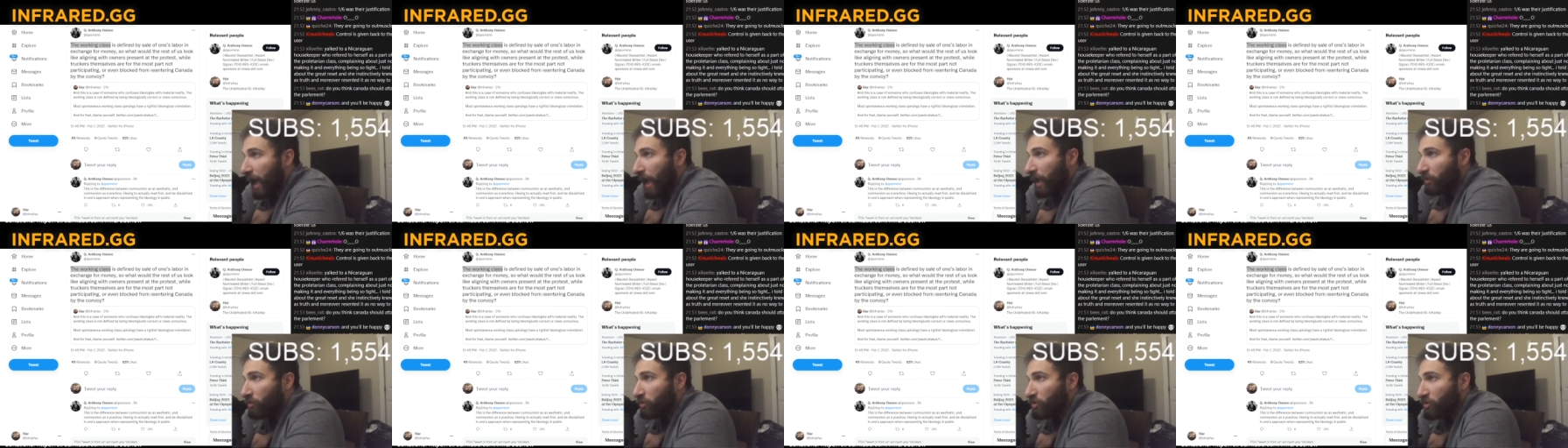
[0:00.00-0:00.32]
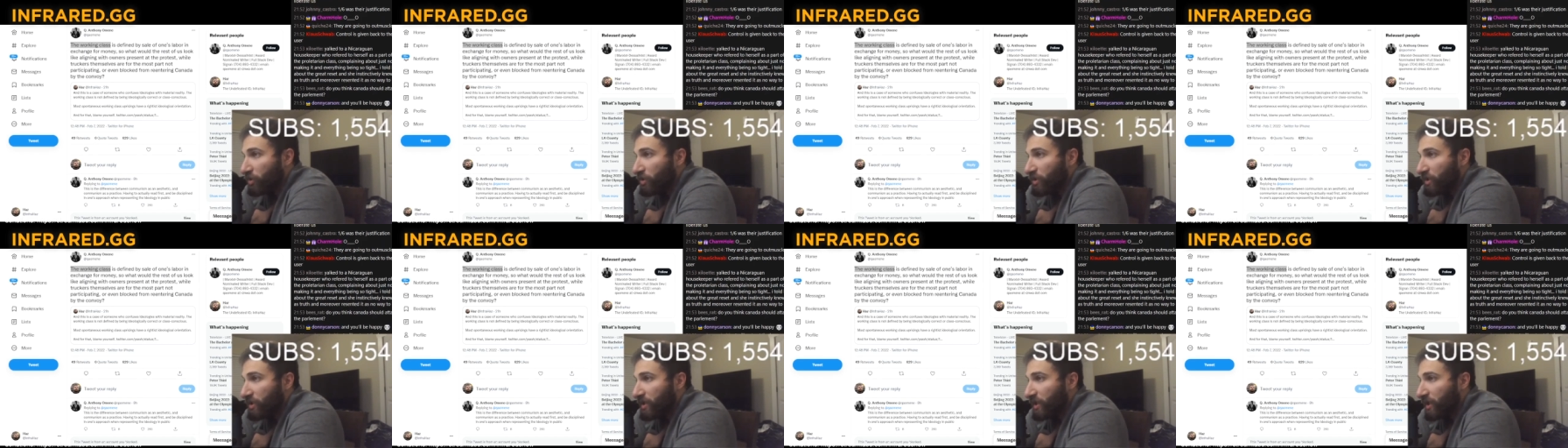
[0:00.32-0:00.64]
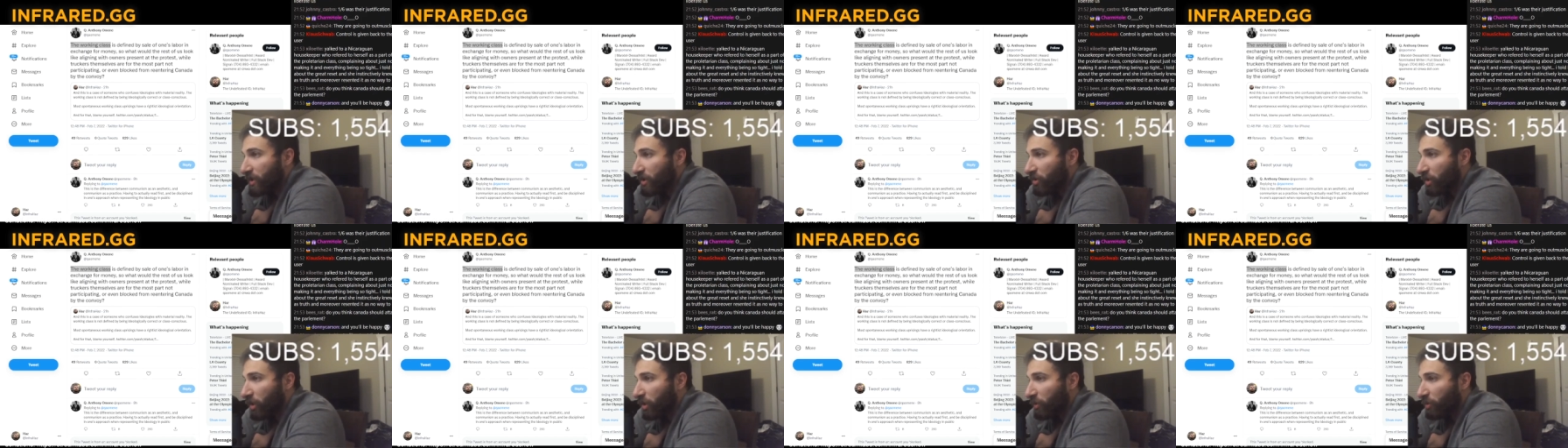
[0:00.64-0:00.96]
and we'll just
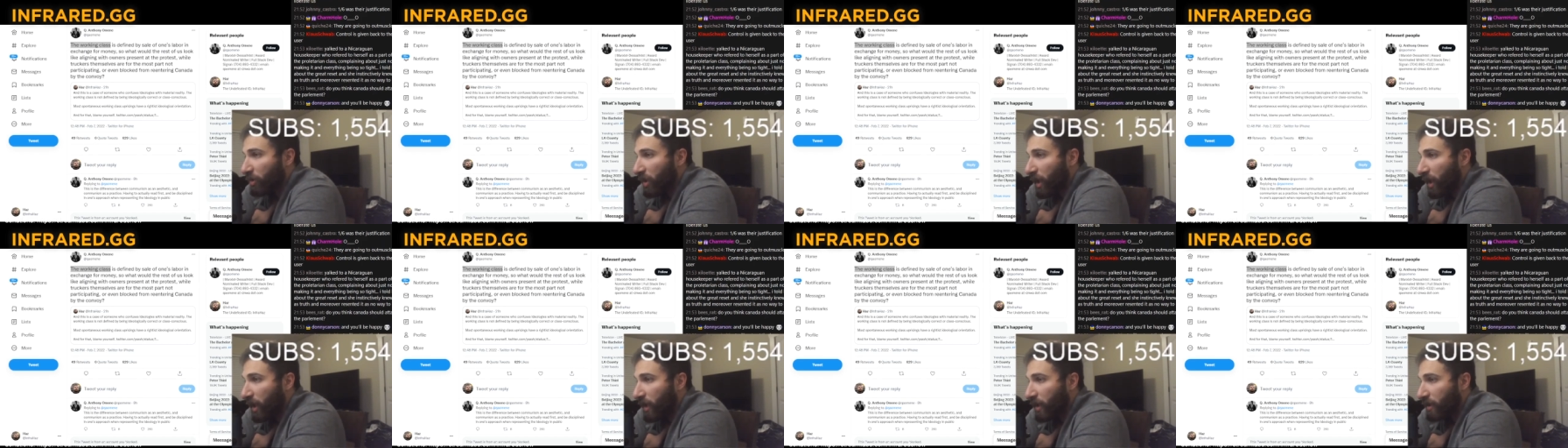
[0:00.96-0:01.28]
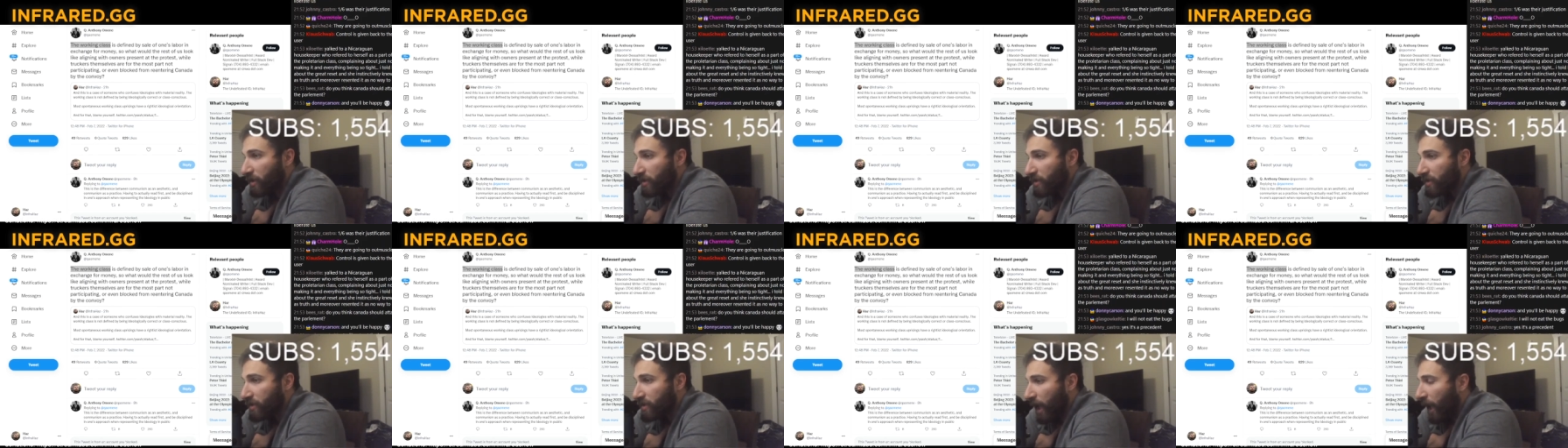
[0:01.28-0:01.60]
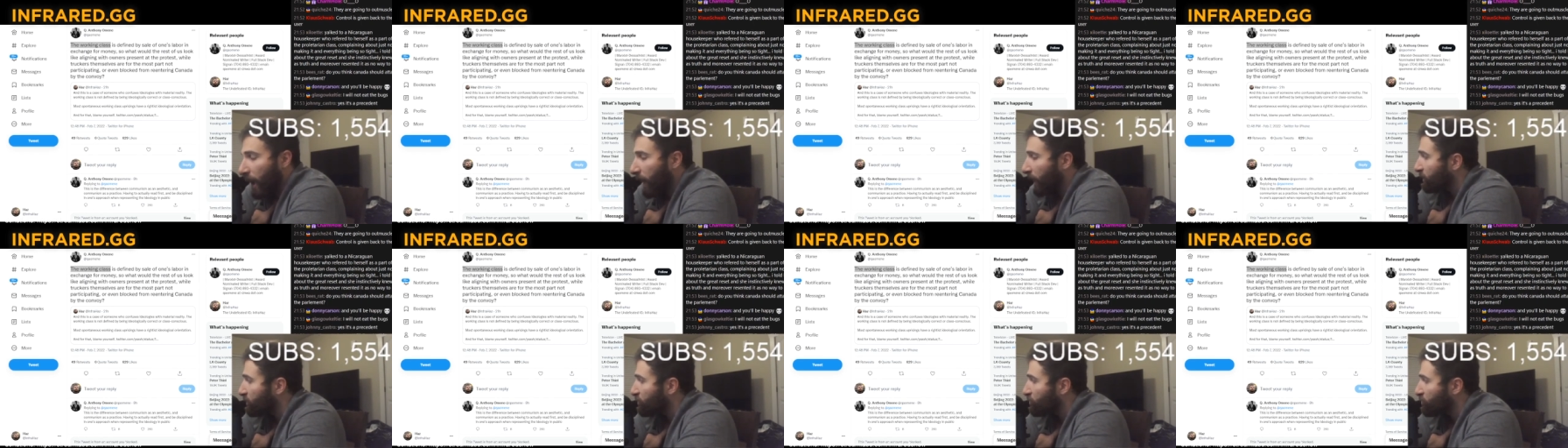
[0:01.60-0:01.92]
sit in our pods
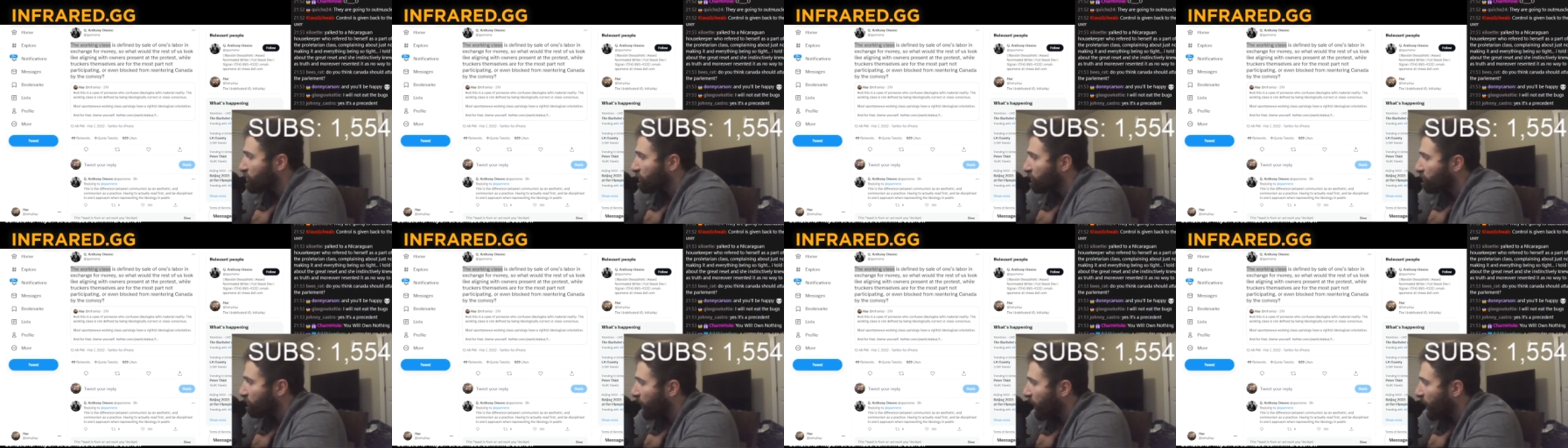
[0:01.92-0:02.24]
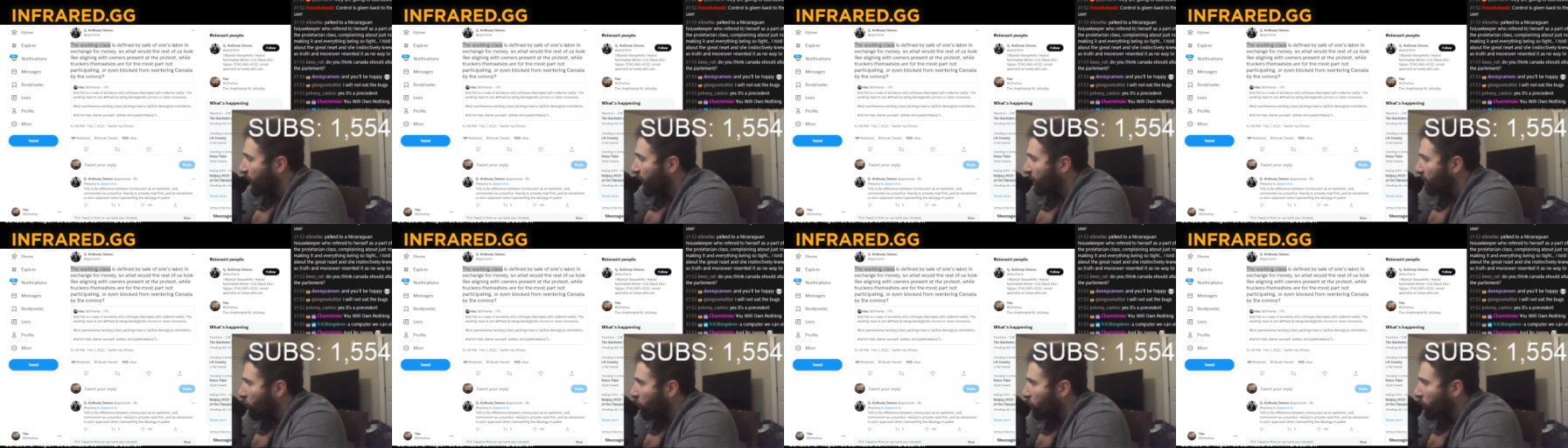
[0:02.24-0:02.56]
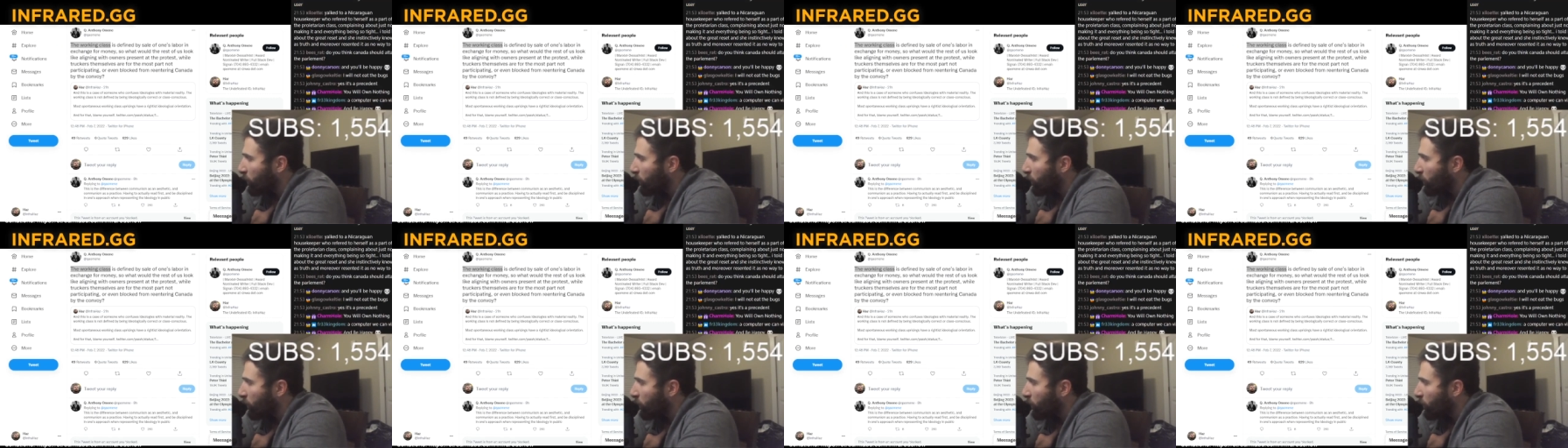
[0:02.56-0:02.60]
and survive.